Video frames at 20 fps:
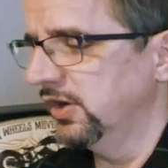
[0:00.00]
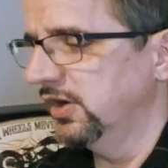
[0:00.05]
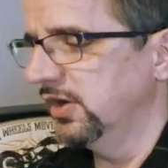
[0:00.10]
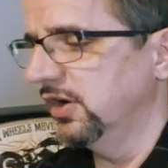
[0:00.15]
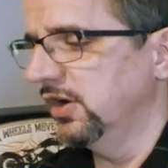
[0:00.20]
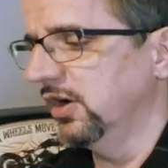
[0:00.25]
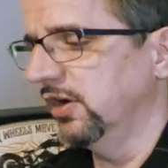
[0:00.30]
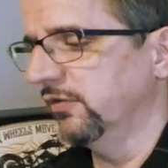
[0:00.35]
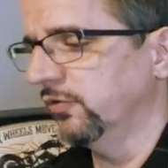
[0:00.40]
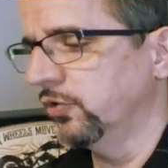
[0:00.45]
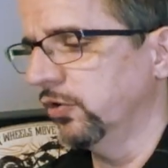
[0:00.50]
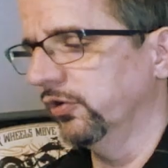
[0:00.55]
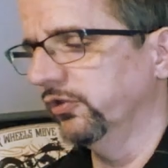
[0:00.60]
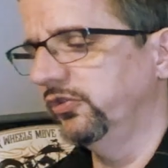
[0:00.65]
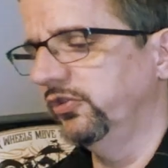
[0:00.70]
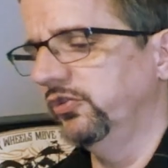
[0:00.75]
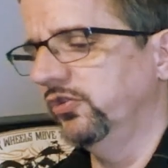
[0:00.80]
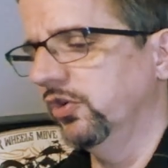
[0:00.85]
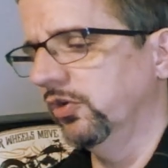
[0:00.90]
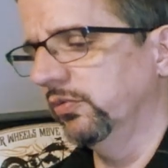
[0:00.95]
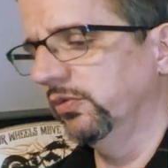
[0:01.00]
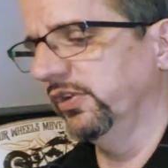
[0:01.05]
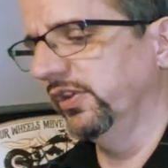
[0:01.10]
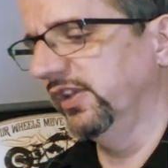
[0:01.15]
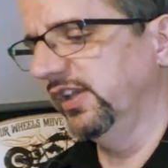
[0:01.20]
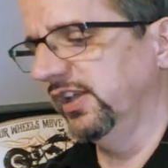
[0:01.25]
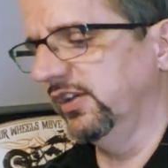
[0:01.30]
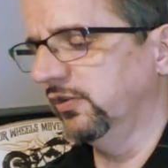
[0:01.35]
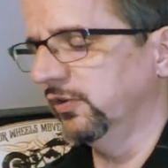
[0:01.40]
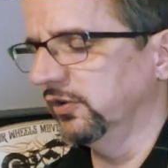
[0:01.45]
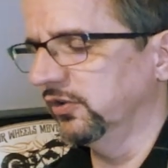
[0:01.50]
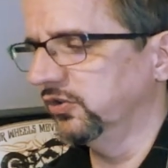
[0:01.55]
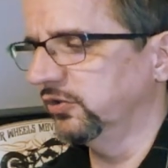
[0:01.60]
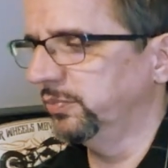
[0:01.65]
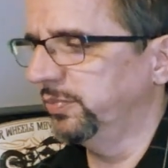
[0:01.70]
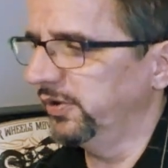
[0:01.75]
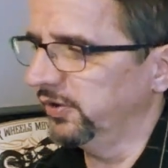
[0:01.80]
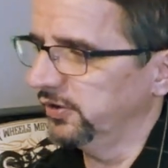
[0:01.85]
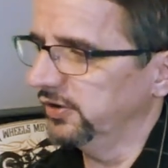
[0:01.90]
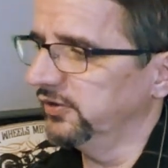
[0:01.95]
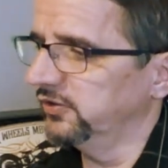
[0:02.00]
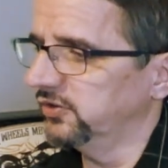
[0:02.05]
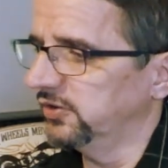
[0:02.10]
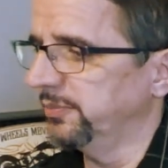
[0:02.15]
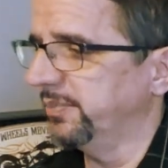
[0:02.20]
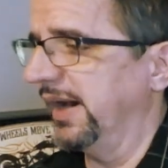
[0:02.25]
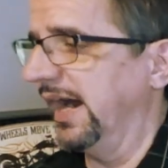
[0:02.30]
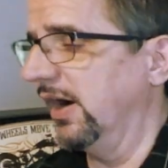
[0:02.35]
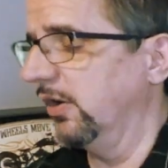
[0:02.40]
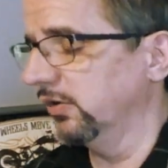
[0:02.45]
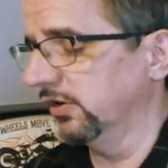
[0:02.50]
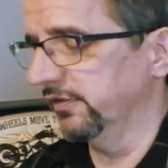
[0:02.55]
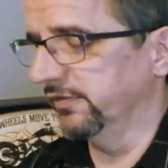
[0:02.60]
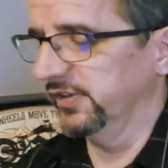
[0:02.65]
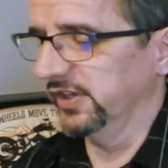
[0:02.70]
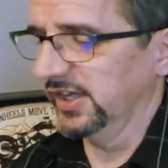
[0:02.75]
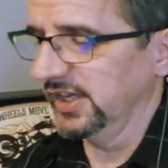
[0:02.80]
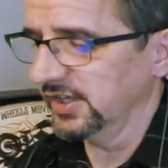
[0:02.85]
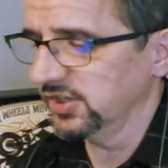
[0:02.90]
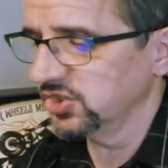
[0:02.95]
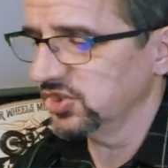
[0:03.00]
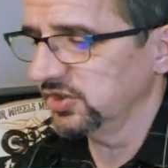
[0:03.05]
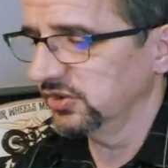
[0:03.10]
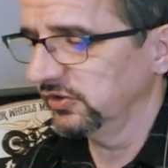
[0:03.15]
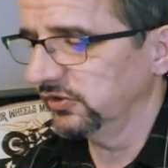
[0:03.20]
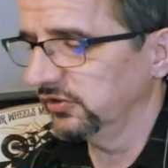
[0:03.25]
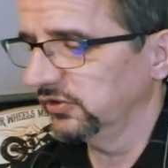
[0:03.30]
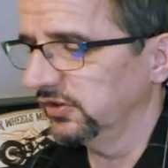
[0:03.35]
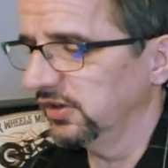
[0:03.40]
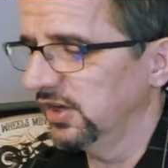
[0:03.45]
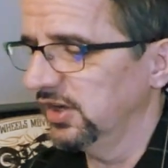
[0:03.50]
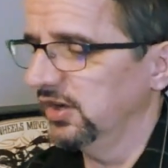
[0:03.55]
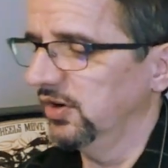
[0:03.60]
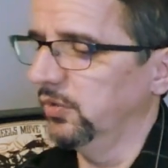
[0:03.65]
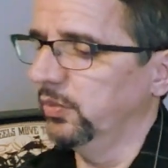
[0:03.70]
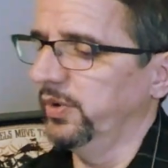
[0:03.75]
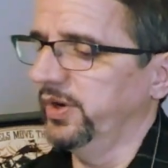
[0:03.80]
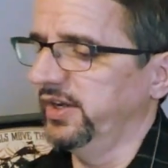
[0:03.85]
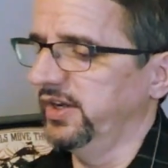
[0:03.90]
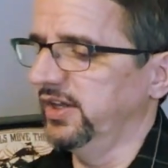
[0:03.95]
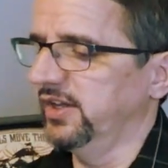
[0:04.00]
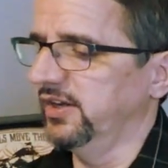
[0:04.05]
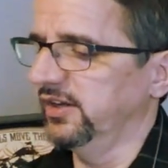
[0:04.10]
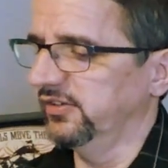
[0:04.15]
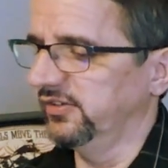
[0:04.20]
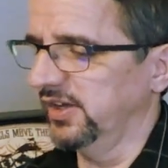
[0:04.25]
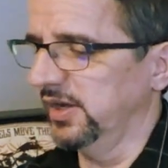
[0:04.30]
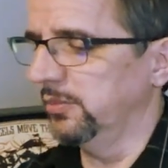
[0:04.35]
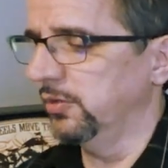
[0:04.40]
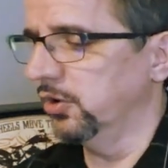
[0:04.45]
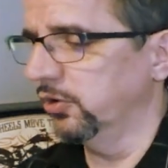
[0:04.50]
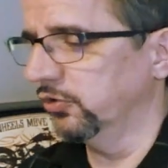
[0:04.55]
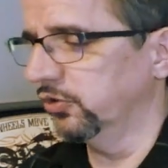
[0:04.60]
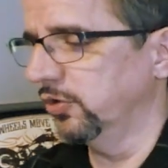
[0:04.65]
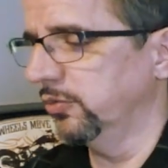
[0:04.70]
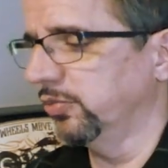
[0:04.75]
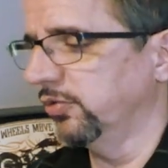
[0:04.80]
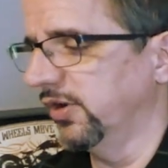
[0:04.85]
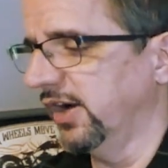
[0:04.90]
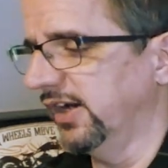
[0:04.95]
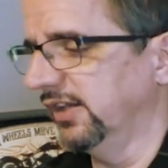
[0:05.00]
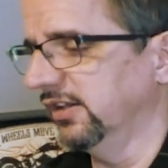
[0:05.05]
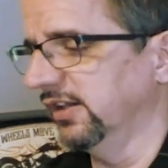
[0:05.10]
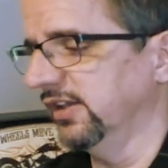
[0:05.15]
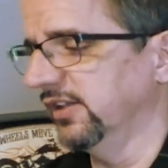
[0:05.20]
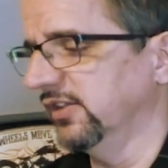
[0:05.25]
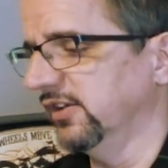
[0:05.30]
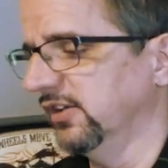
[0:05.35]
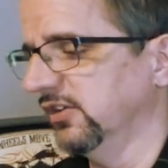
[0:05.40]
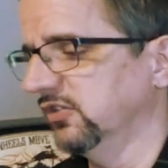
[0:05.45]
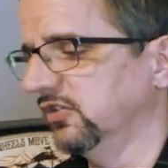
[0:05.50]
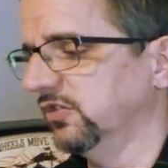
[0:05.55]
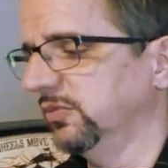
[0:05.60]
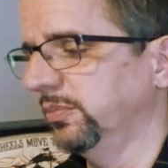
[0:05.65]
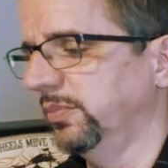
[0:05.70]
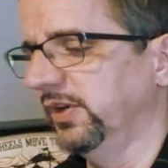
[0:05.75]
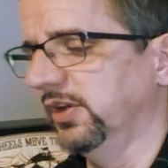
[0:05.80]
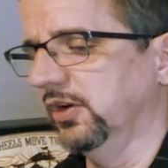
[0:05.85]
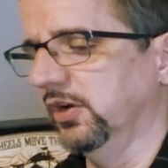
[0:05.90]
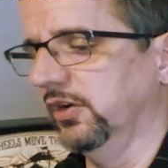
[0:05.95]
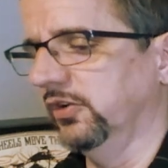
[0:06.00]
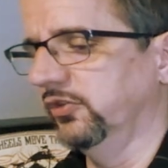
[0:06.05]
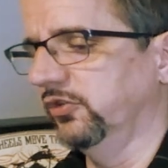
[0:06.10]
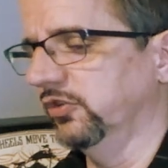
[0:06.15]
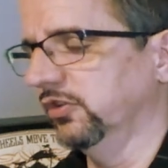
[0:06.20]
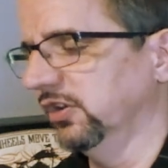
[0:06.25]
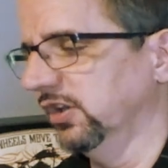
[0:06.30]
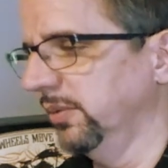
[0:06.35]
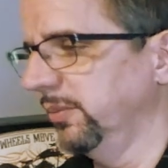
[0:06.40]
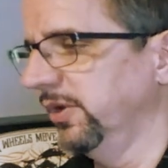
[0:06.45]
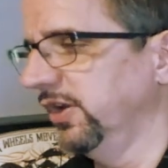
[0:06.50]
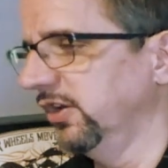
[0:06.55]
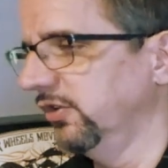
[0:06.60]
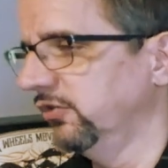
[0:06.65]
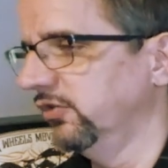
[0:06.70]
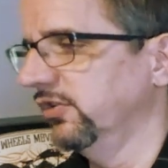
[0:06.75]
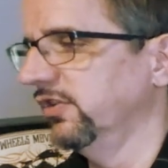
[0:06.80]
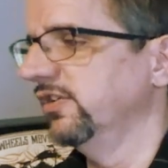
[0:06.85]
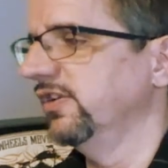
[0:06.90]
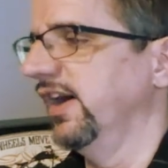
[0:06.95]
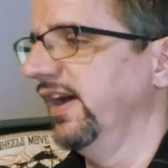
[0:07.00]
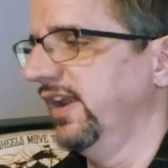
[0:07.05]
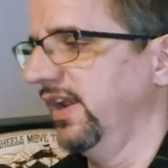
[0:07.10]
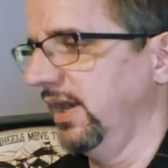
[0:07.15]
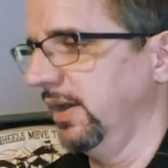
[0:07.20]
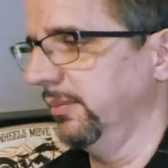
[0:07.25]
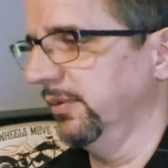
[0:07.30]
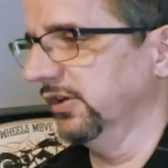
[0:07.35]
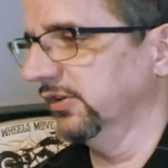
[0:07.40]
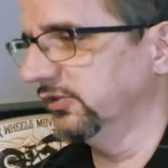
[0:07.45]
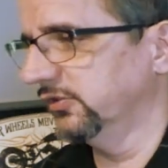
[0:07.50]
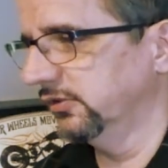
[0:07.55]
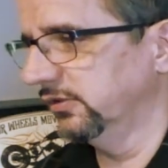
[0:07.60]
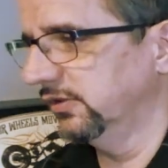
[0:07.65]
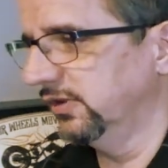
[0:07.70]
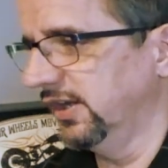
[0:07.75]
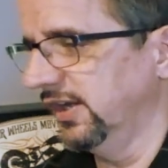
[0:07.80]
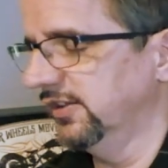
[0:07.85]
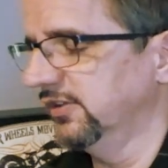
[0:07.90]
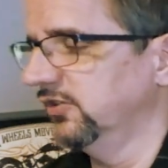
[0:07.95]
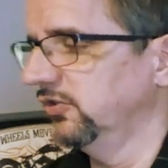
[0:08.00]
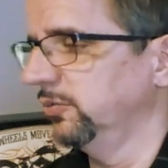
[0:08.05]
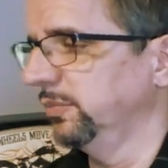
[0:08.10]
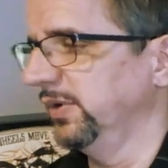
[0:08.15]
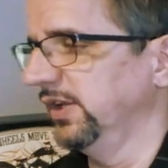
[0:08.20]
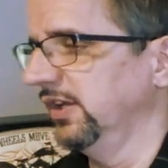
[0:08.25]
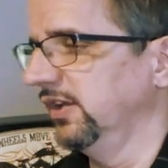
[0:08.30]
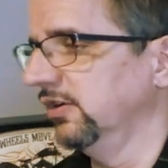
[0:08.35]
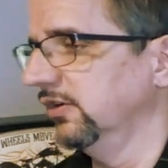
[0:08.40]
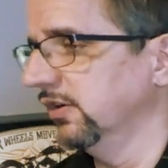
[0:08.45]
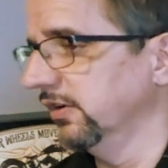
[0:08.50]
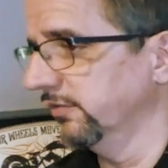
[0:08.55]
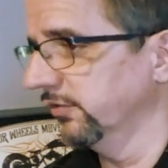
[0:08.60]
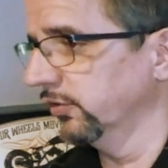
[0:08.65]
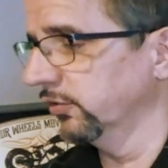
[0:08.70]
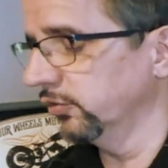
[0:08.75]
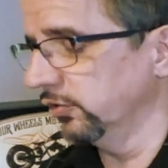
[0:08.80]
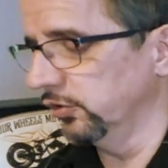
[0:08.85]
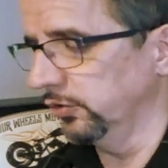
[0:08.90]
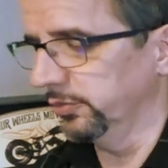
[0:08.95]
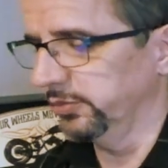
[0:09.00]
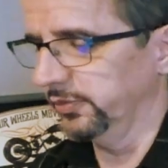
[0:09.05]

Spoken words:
Of course, you don't really get to experience the power of the engines when in a demo group ride like this because you're limited to the dynamics and the speed of the group.